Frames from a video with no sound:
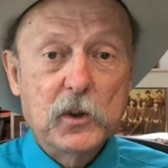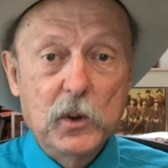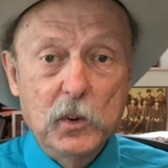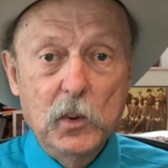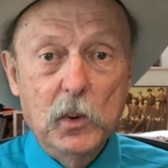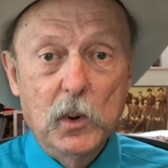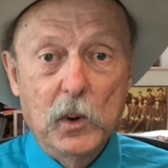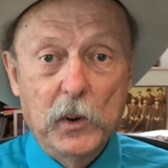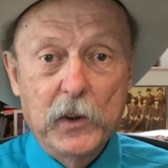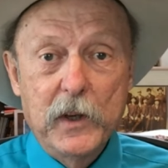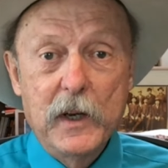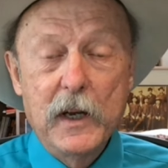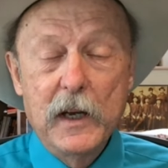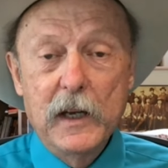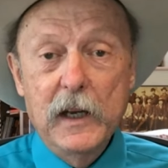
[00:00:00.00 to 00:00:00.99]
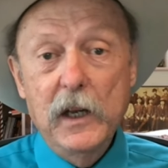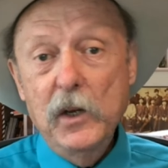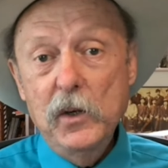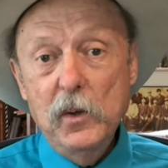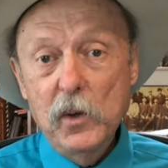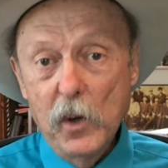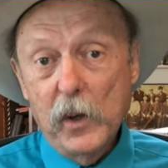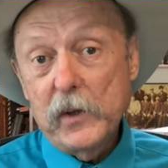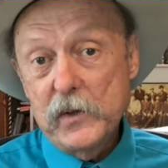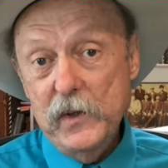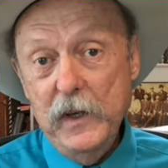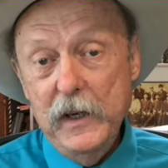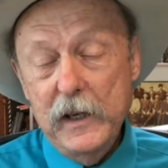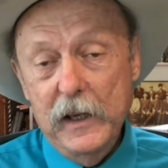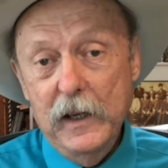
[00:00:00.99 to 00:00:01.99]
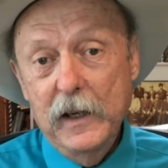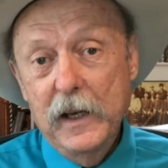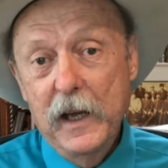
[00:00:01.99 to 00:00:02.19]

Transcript: Gould in New York City.